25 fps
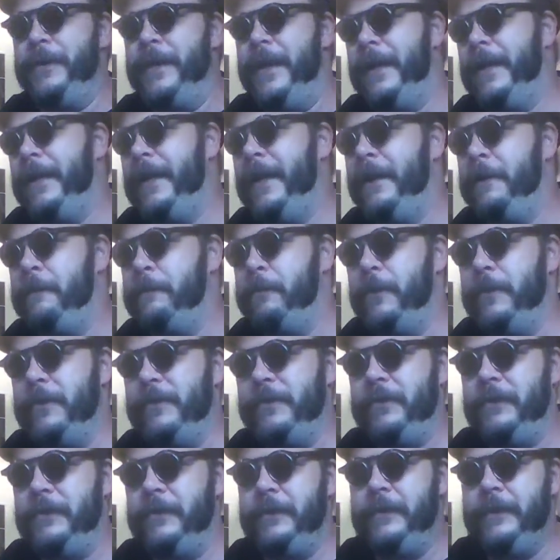that kind of
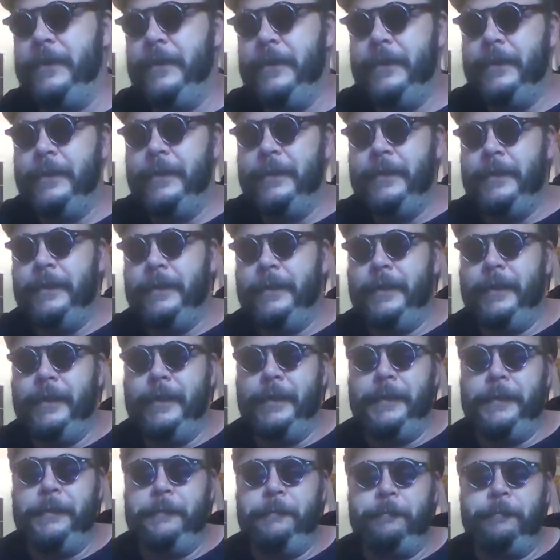person.
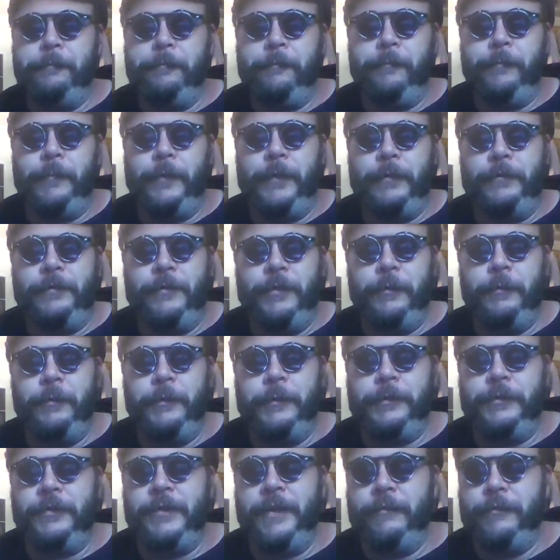So
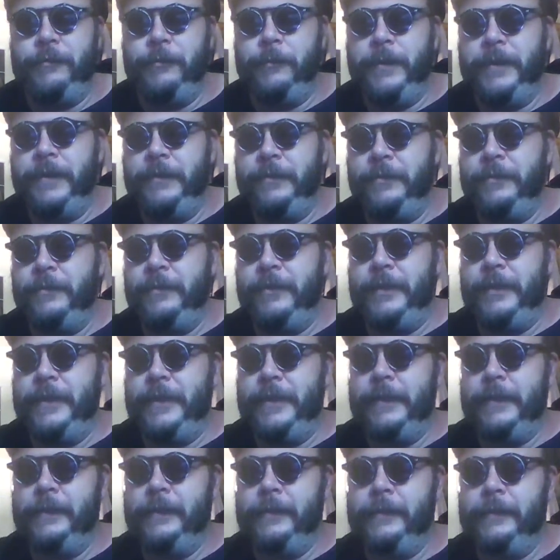we'll just have to wait and
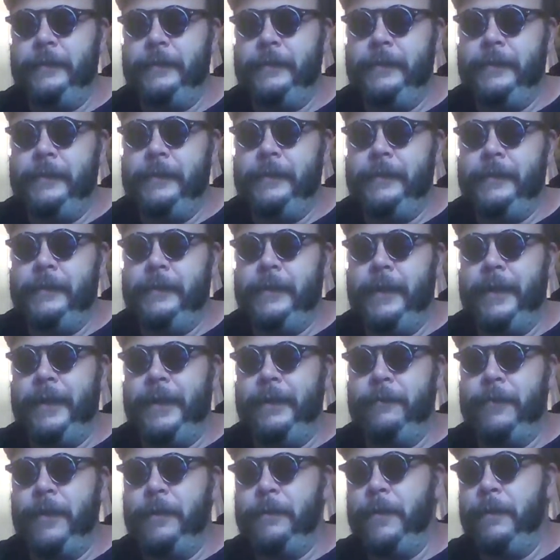see. I
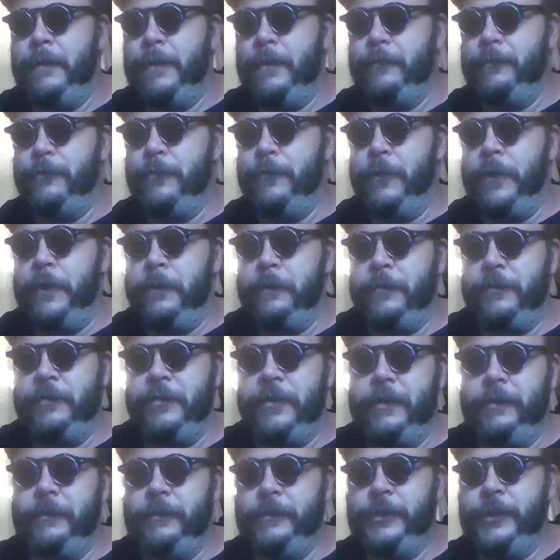give that maybe a
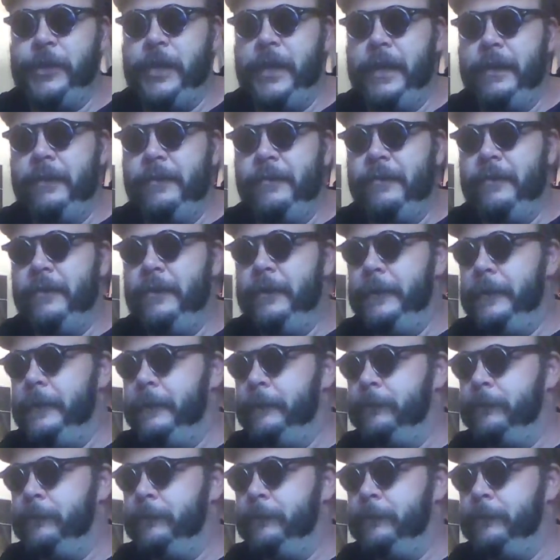40% chance.